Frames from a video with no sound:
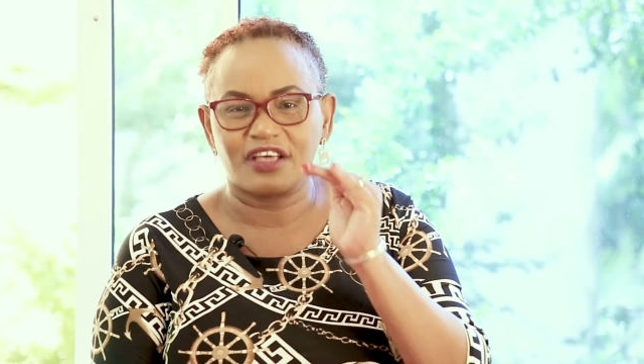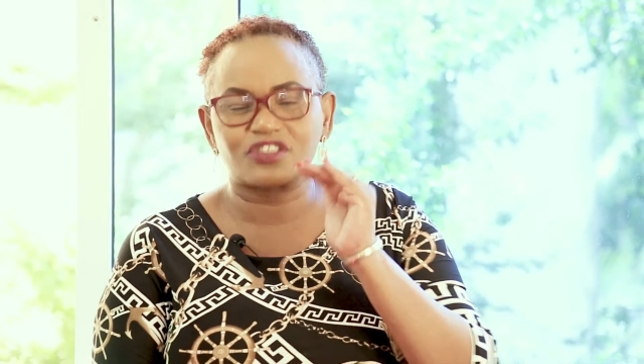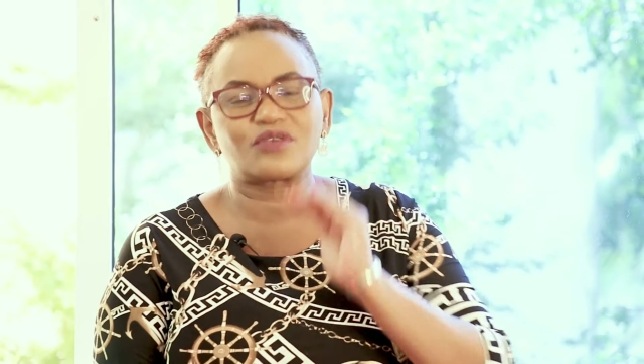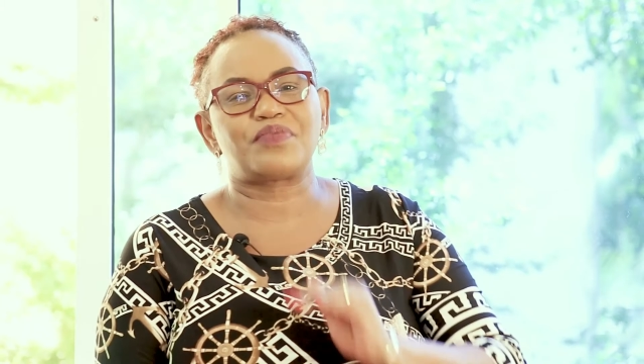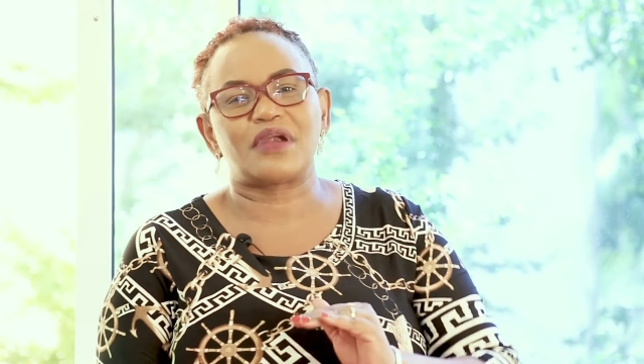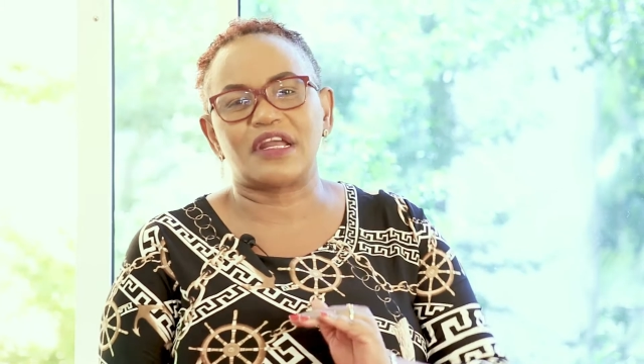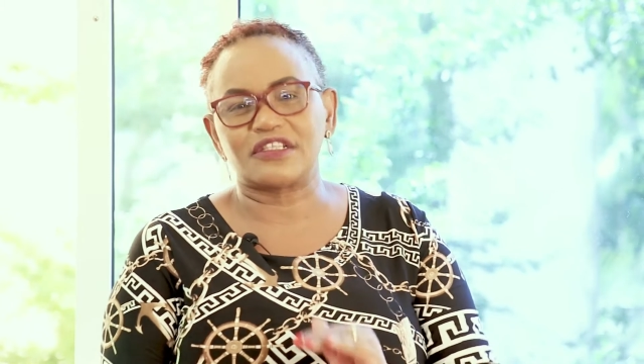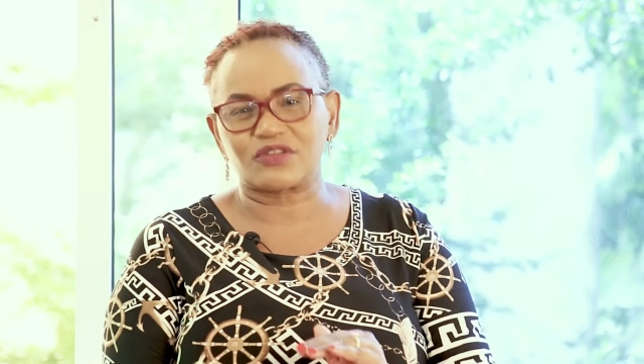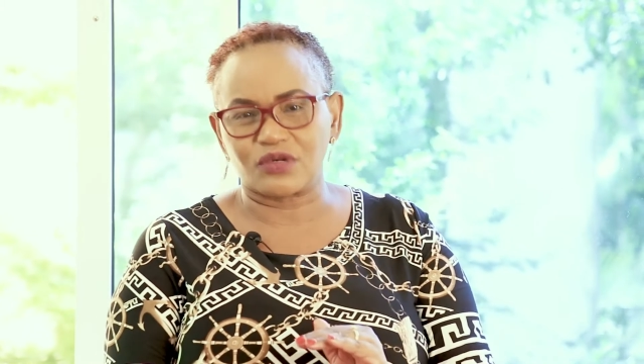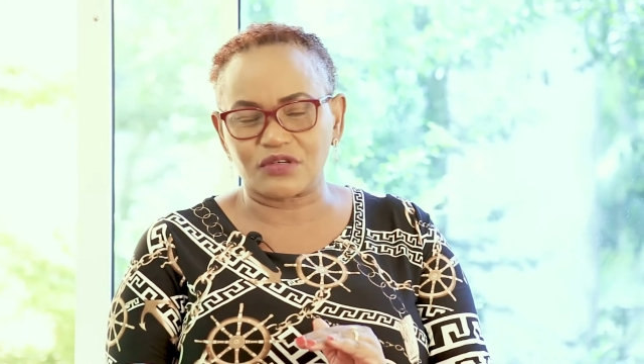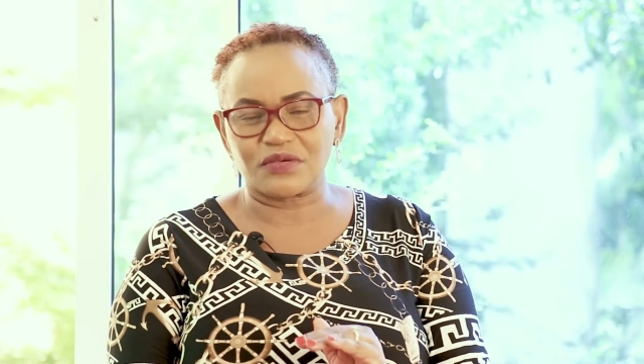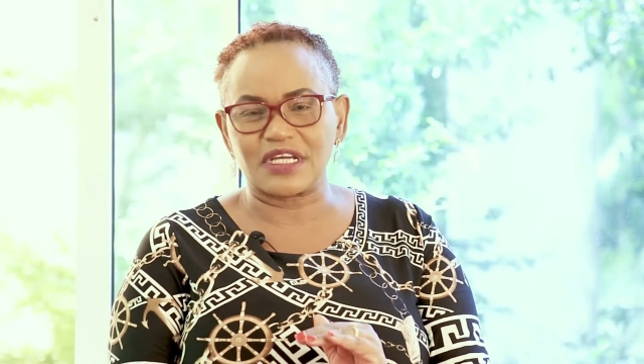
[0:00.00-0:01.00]
So
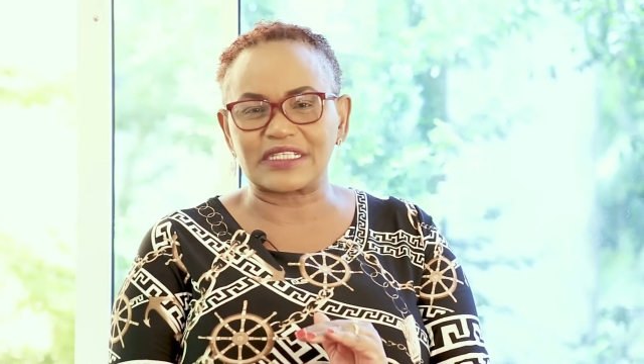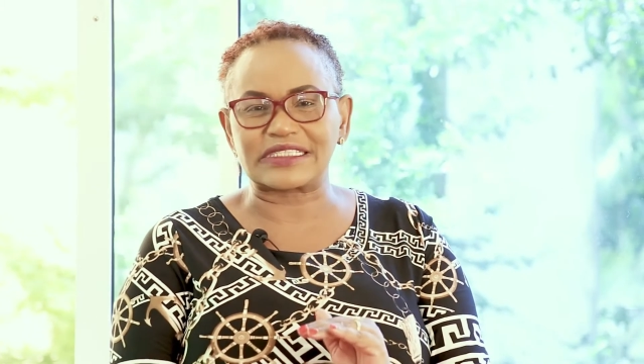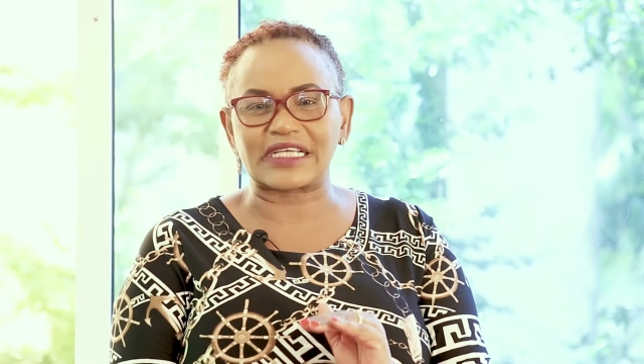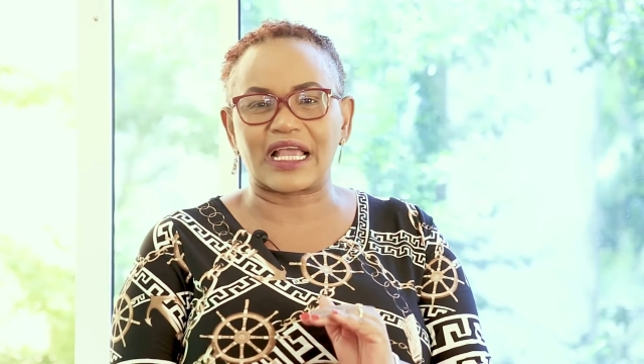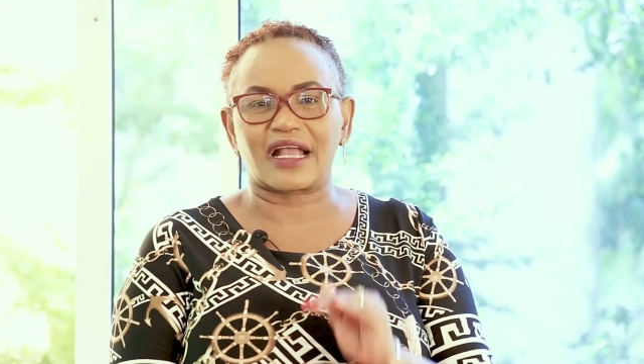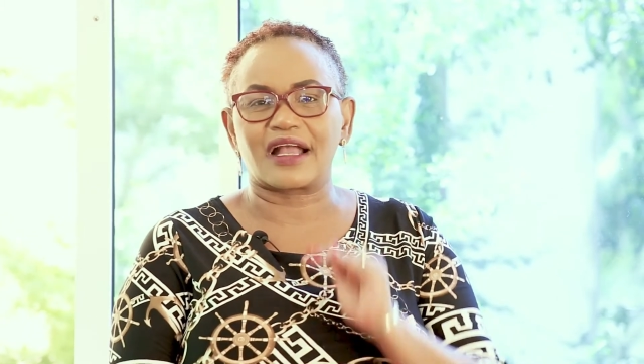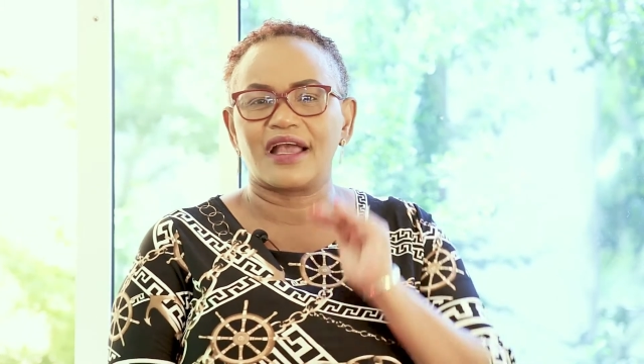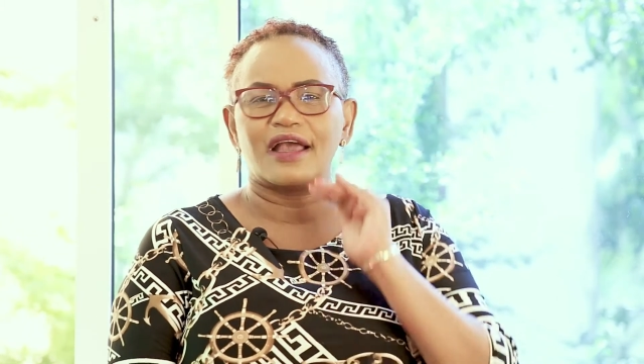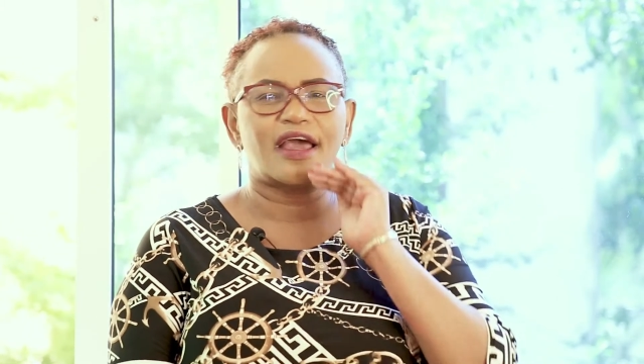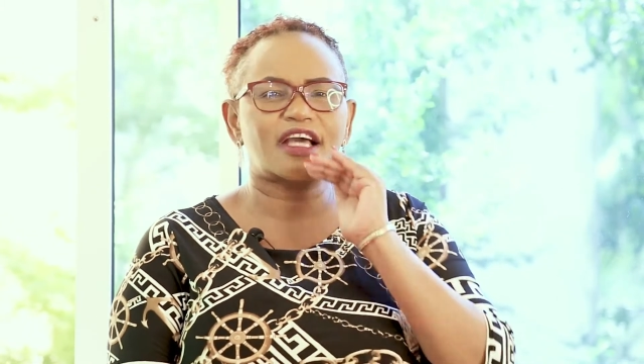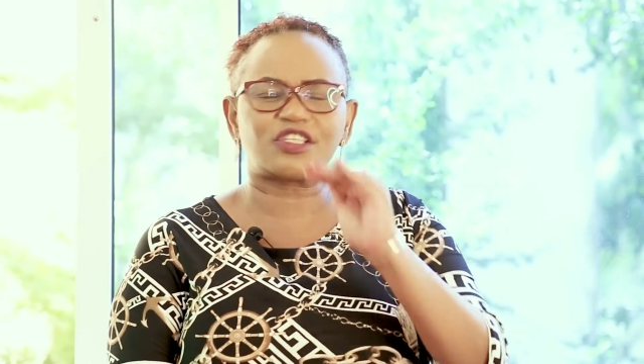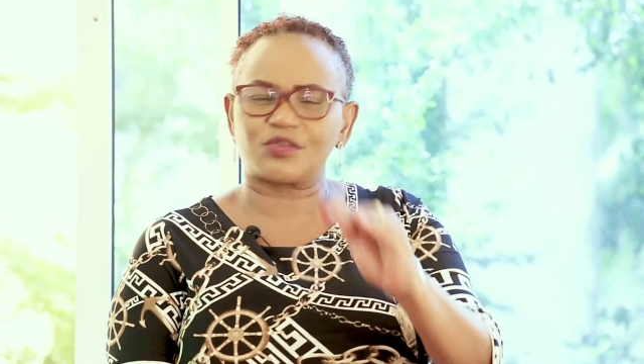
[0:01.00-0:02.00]
parents, what we are saying,
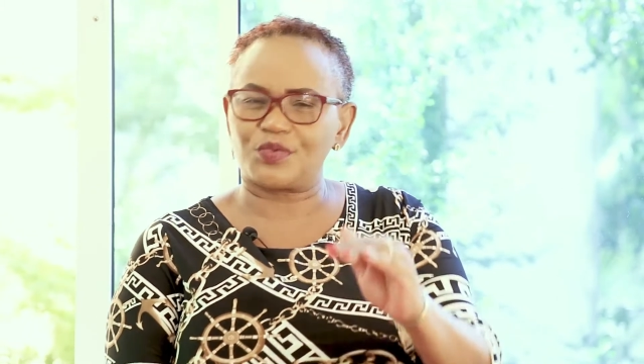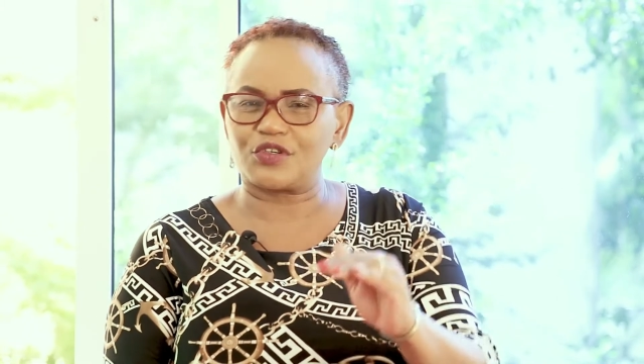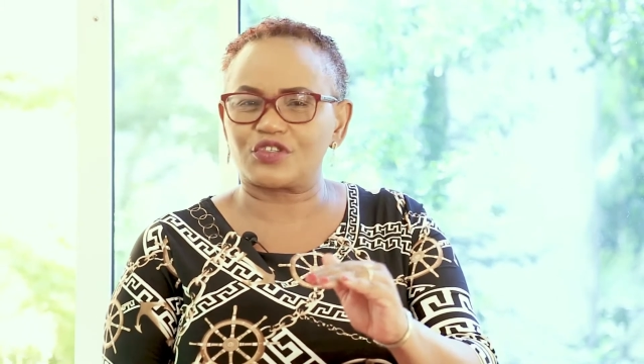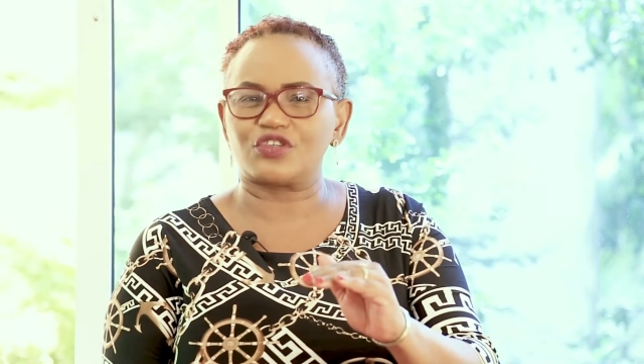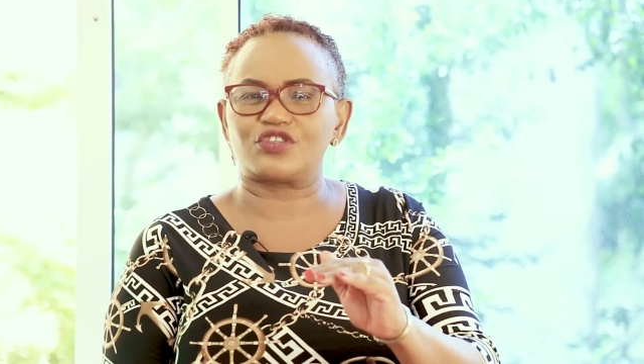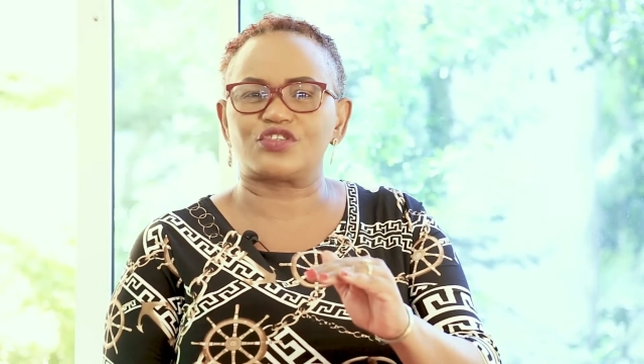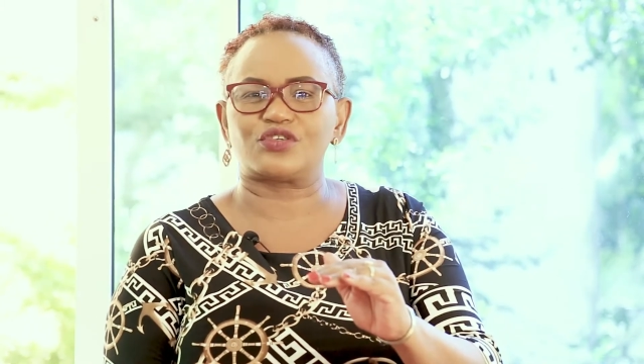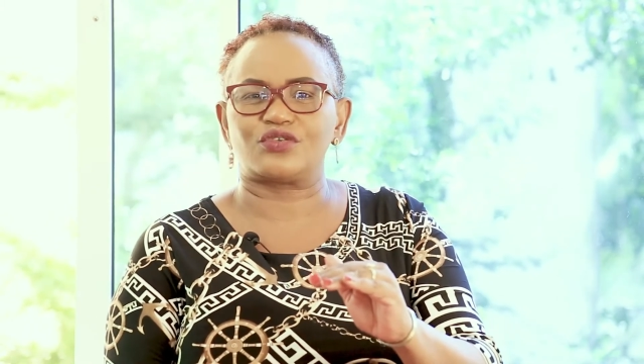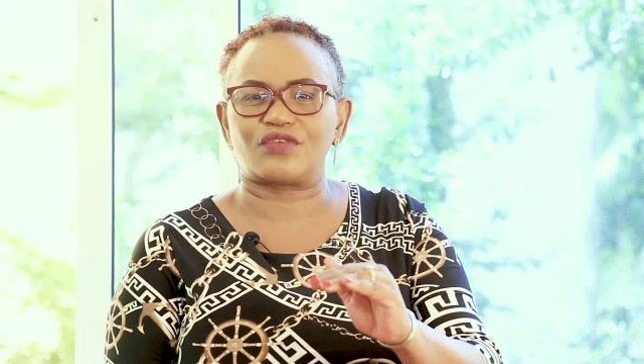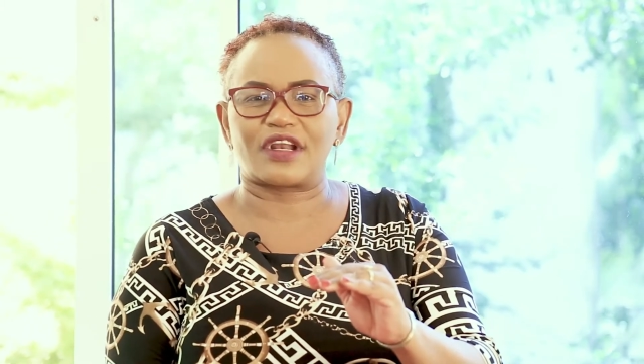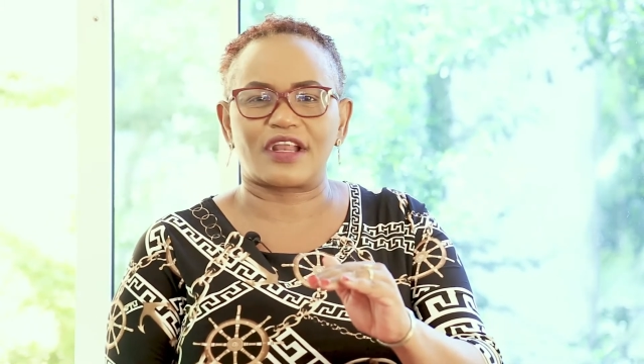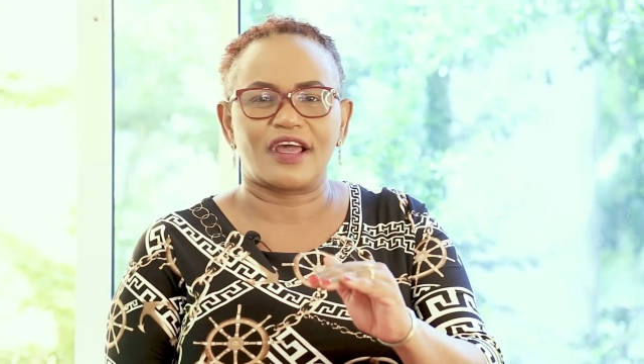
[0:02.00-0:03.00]
expose your
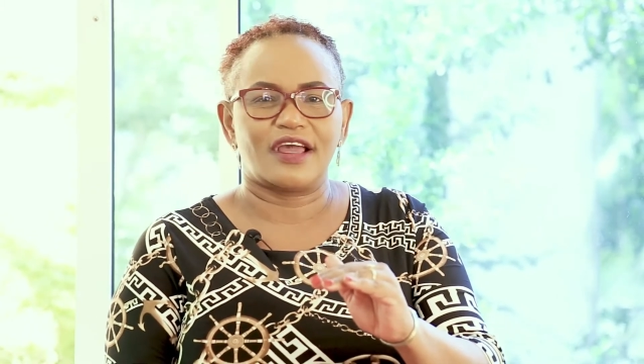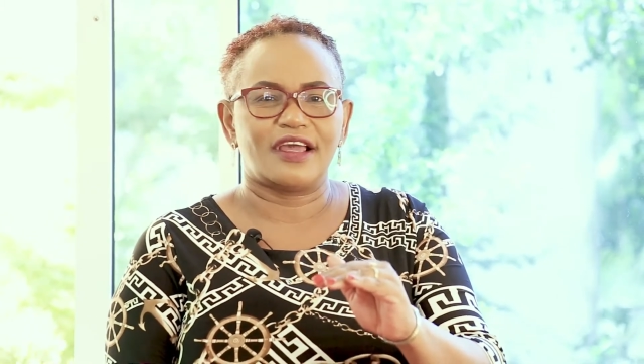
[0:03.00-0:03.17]
children.